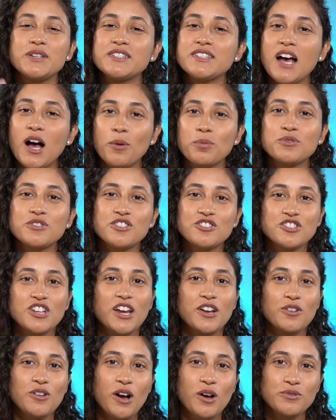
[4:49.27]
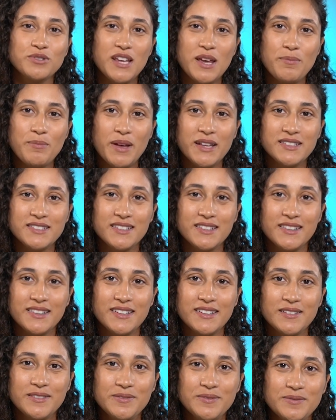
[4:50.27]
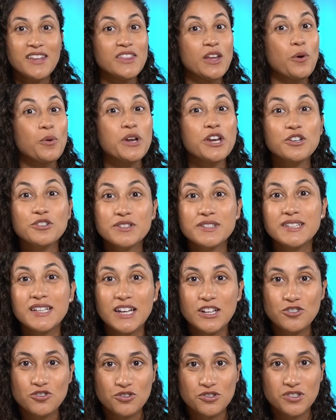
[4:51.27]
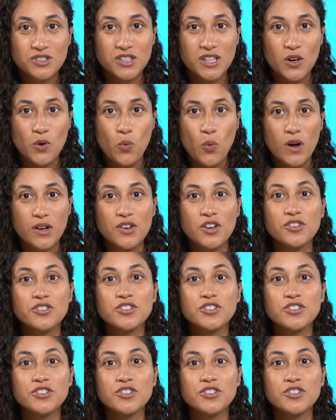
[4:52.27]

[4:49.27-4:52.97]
It helps the channel out immensely. Now, here's an interesting one